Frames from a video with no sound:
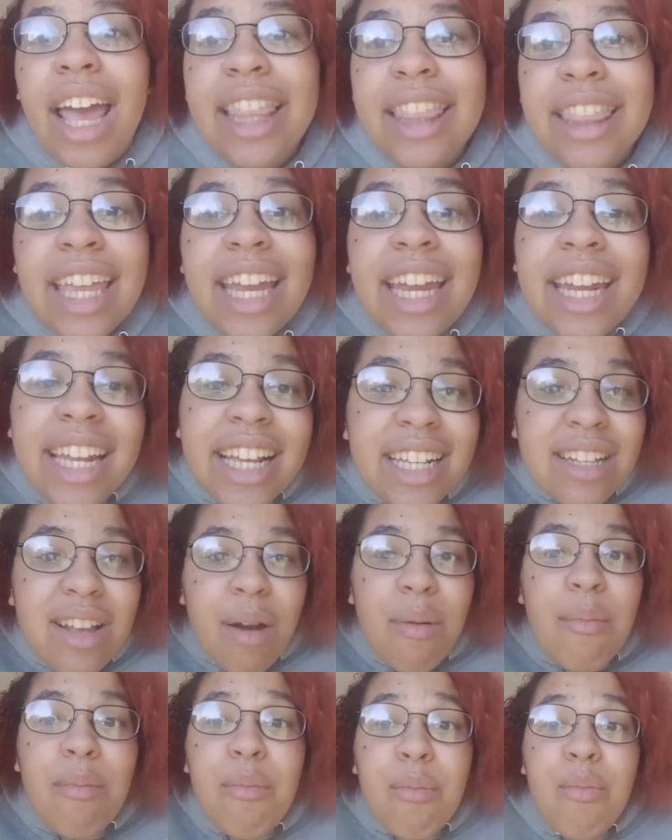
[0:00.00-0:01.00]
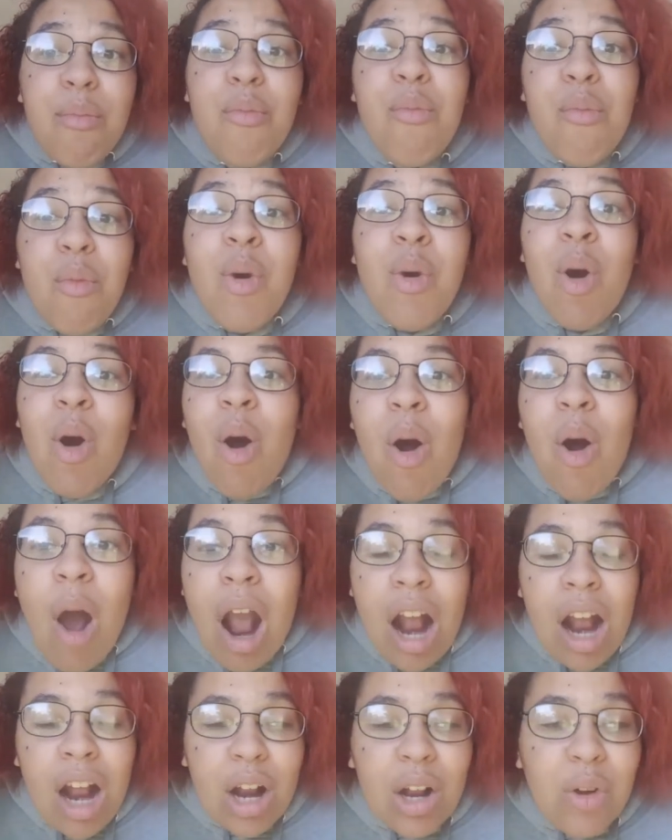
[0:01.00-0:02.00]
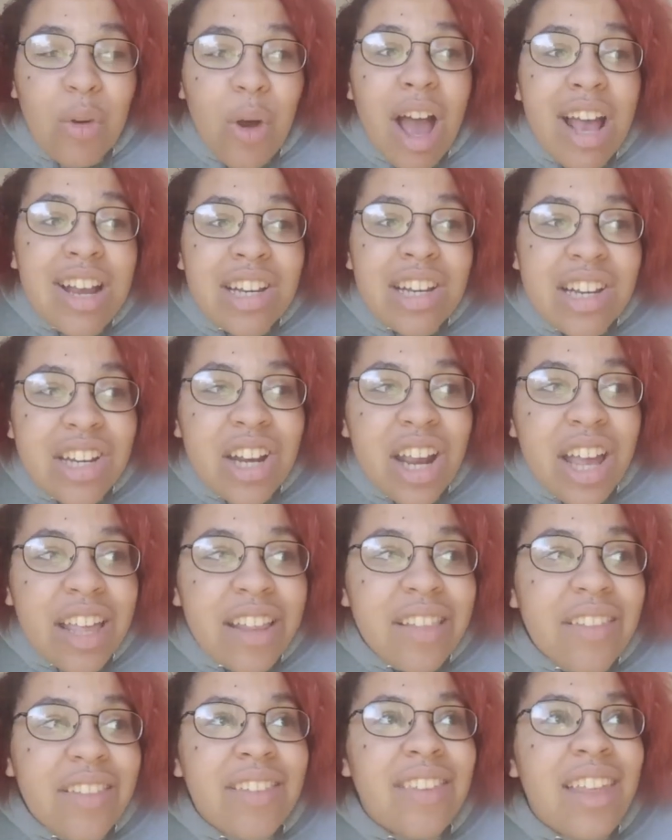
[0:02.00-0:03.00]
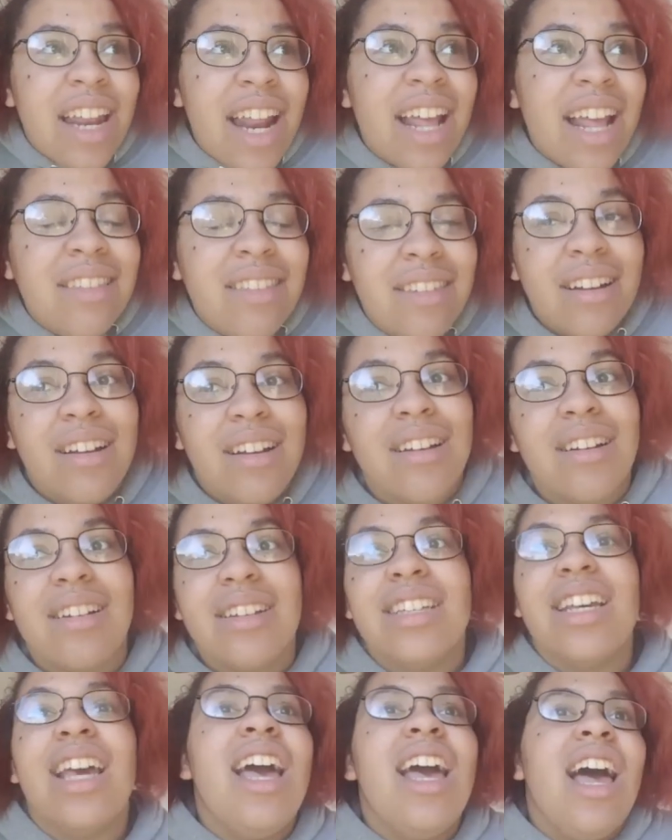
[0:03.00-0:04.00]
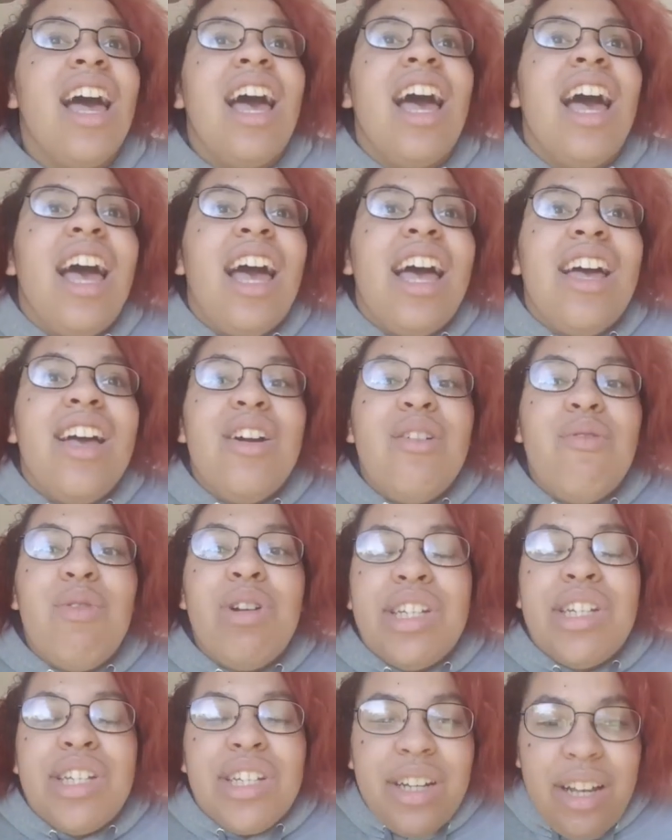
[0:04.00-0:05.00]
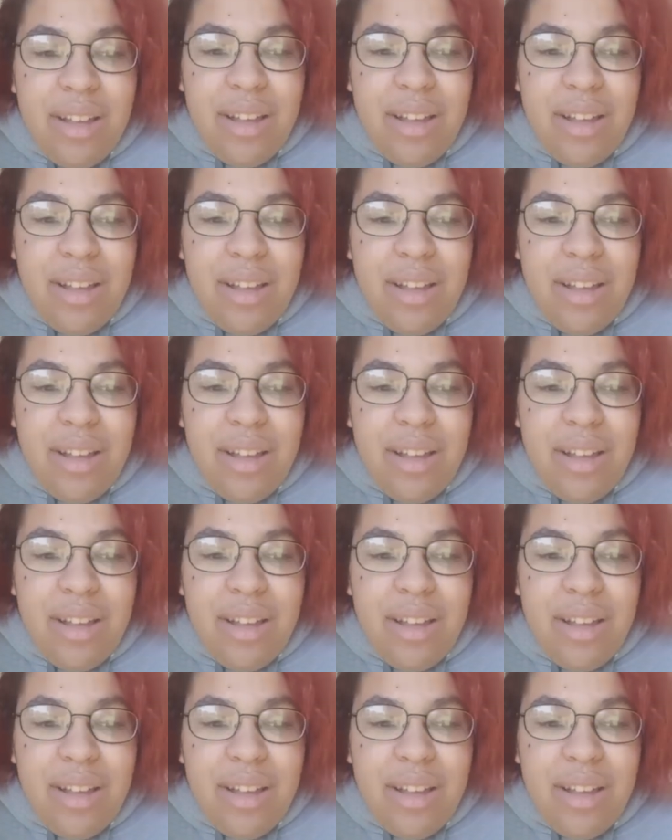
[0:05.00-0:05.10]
leading to more questions than answers, which